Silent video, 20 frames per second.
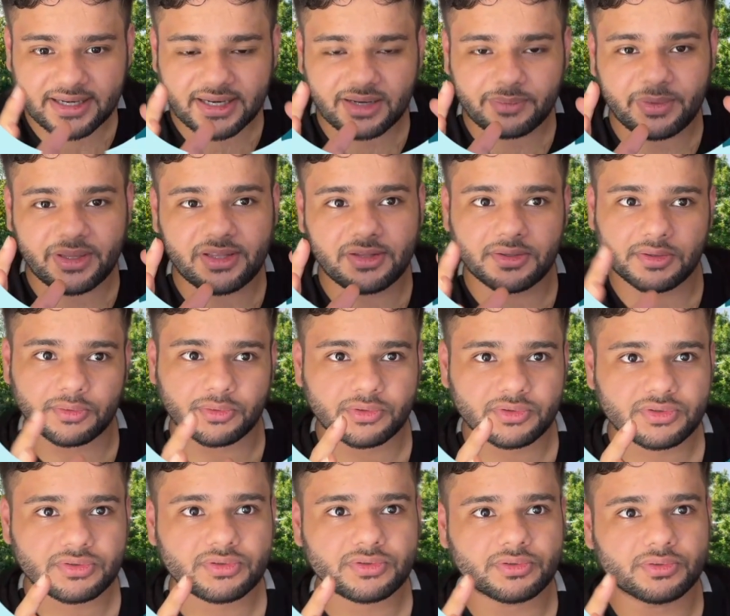are being
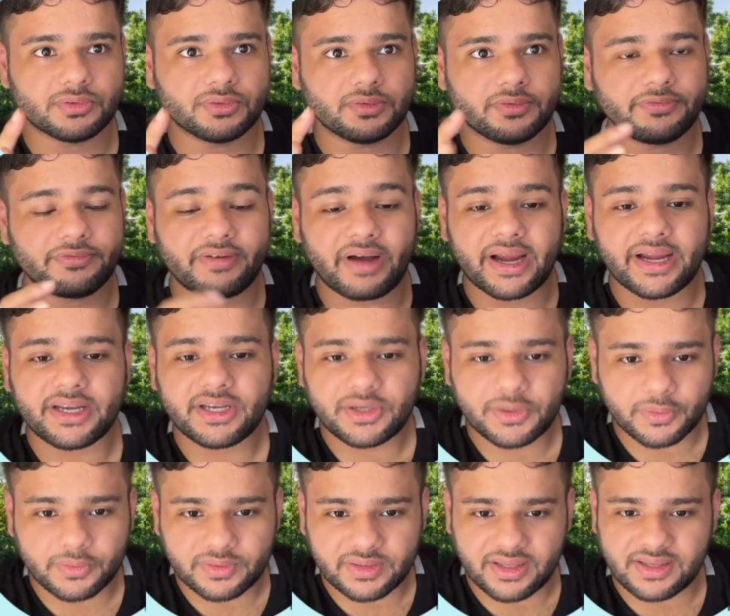used to fine
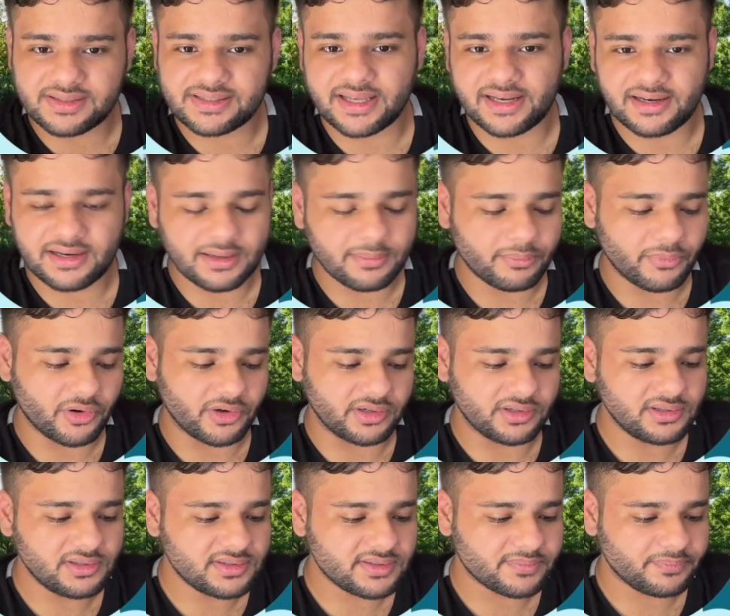tune these LLM
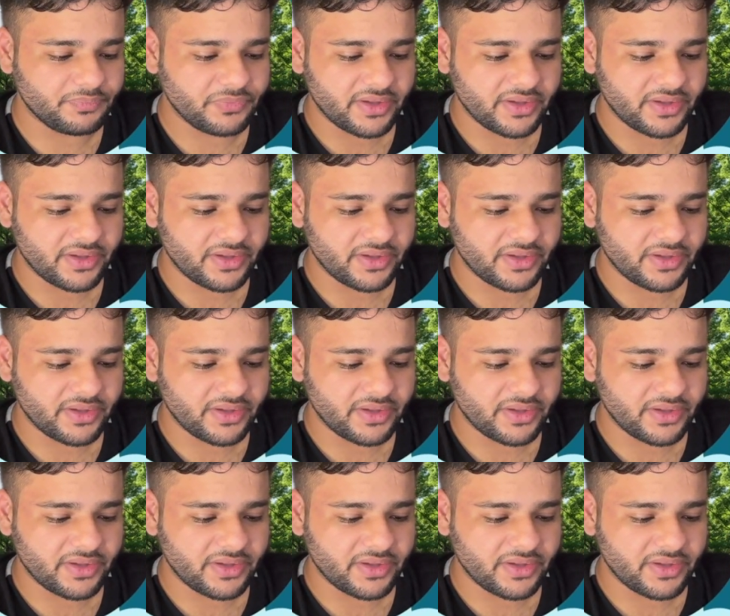models,